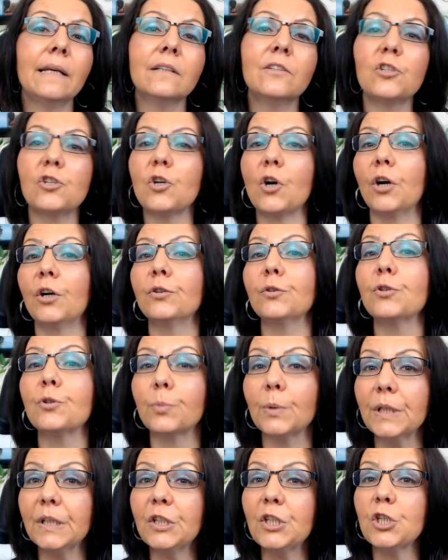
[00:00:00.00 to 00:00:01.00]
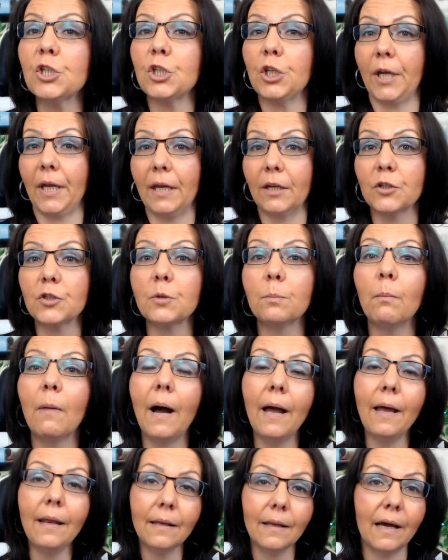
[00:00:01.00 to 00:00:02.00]
and it started to really
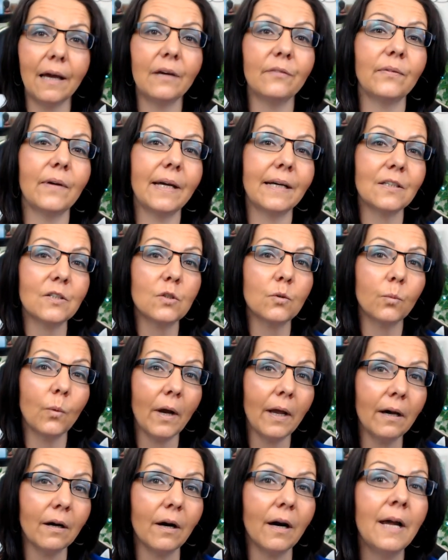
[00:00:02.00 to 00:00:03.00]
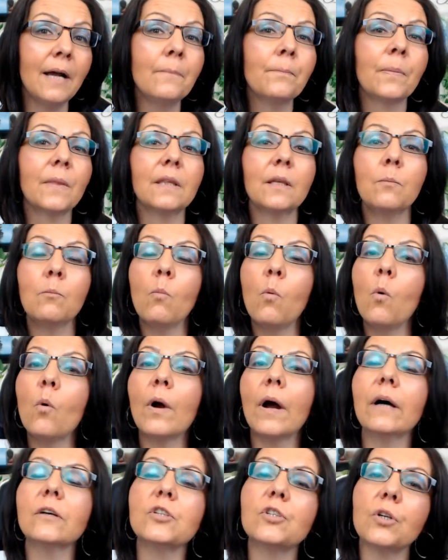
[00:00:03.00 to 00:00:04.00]
change my life as well the
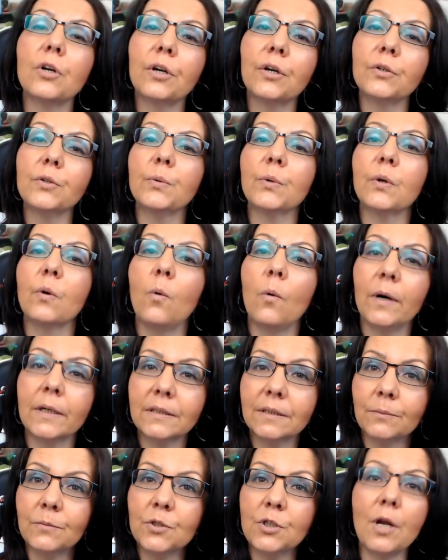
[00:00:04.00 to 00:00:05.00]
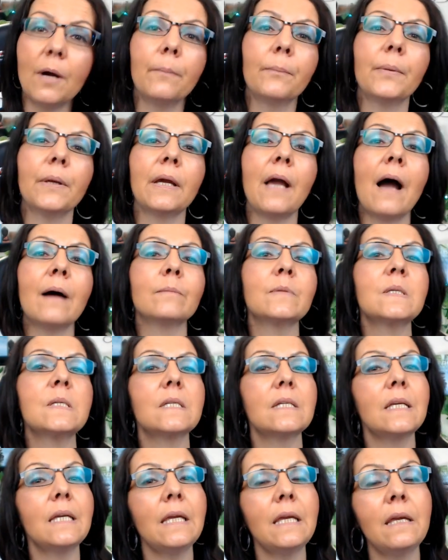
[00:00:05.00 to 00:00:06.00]
more I started doing quantum jumping,
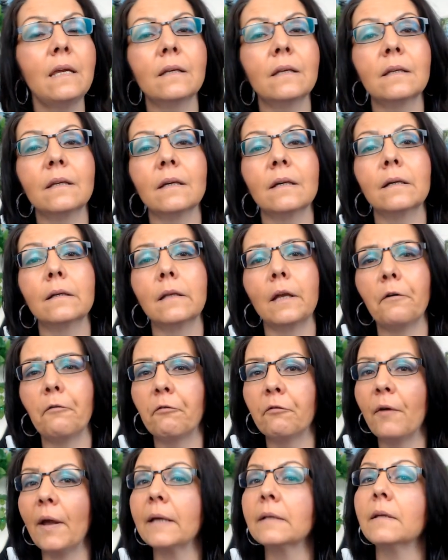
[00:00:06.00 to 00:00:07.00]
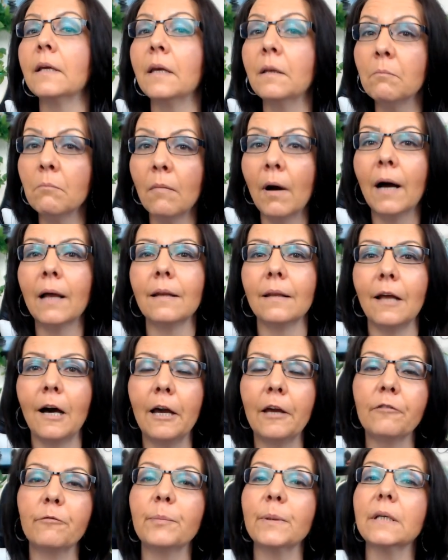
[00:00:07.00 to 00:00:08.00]
I'm seeing the, the effect in my
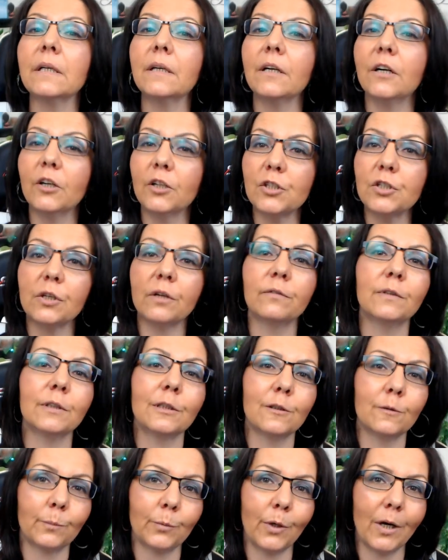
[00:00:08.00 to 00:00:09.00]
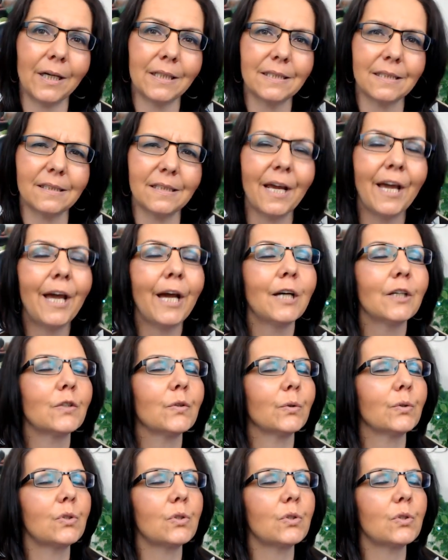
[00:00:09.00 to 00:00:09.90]
life because of this process.